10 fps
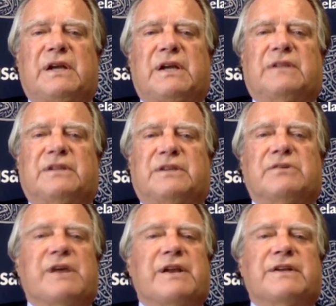in the
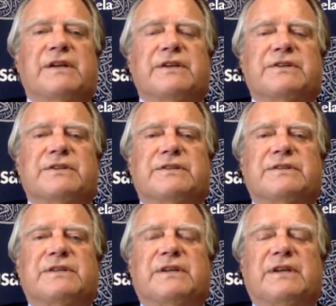United
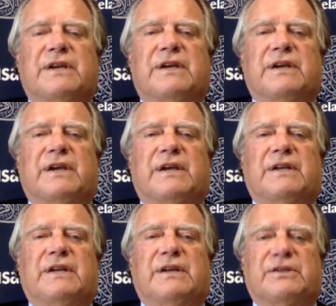Nations
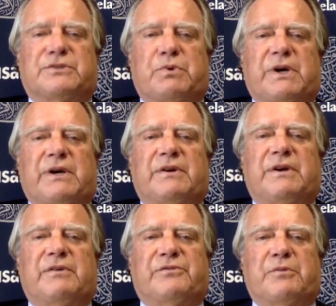and elsewhere
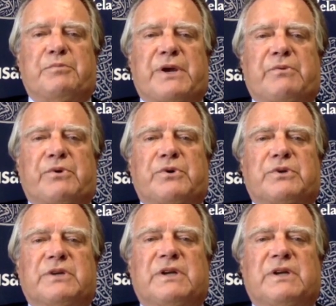from Beirut,